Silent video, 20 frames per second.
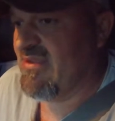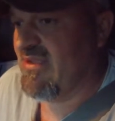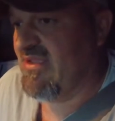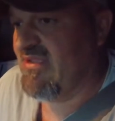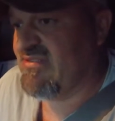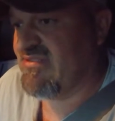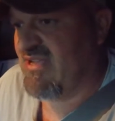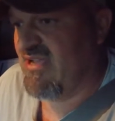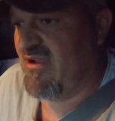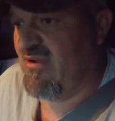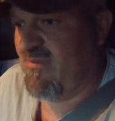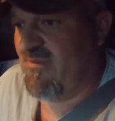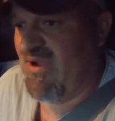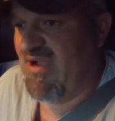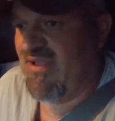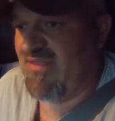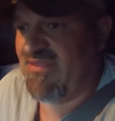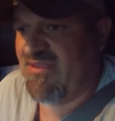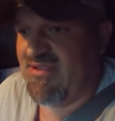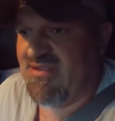he's talking
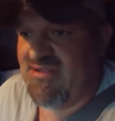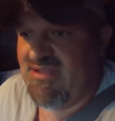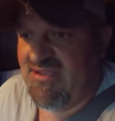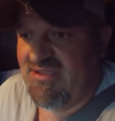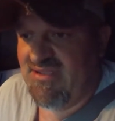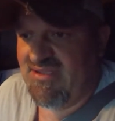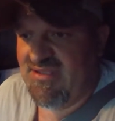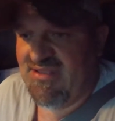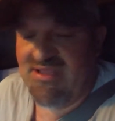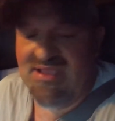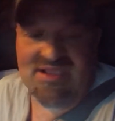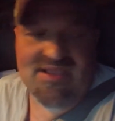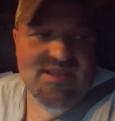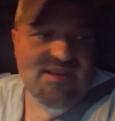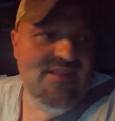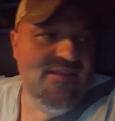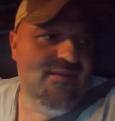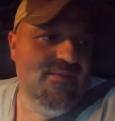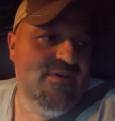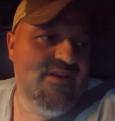about that they, they got
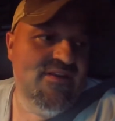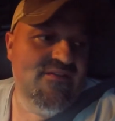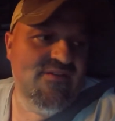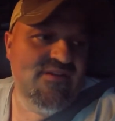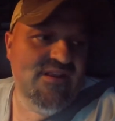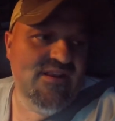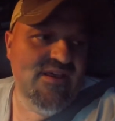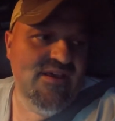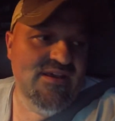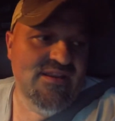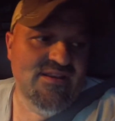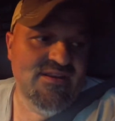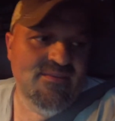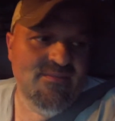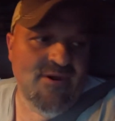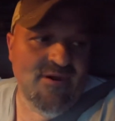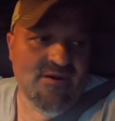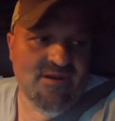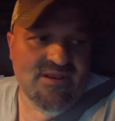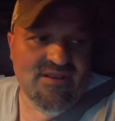a little bit of a glut in the
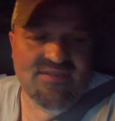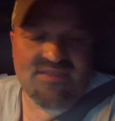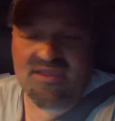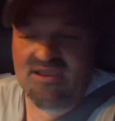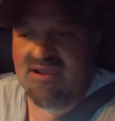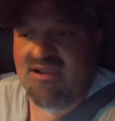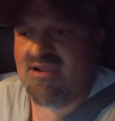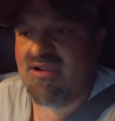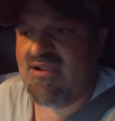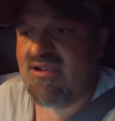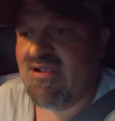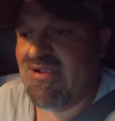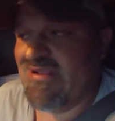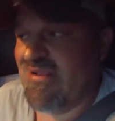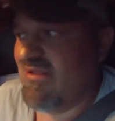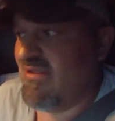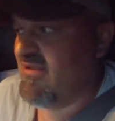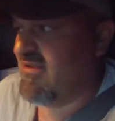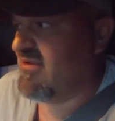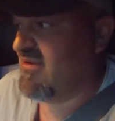market there
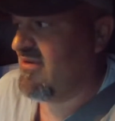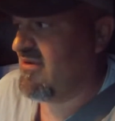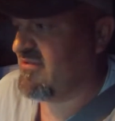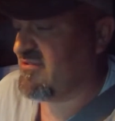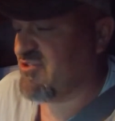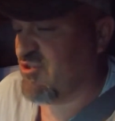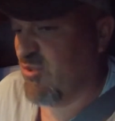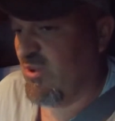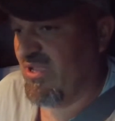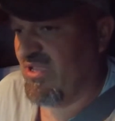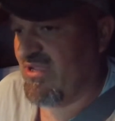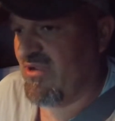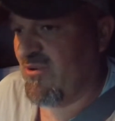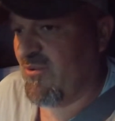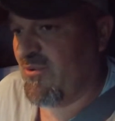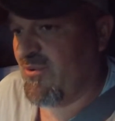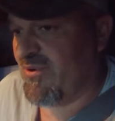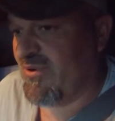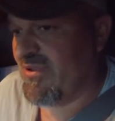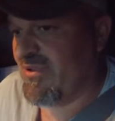on sweet
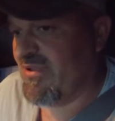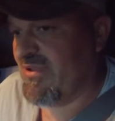corn.